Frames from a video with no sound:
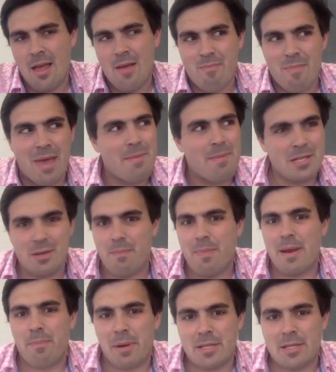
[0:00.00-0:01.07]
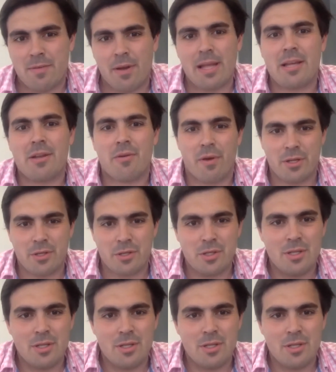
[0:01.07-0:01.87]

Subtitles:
maybe there's a bit of blissful ignorance.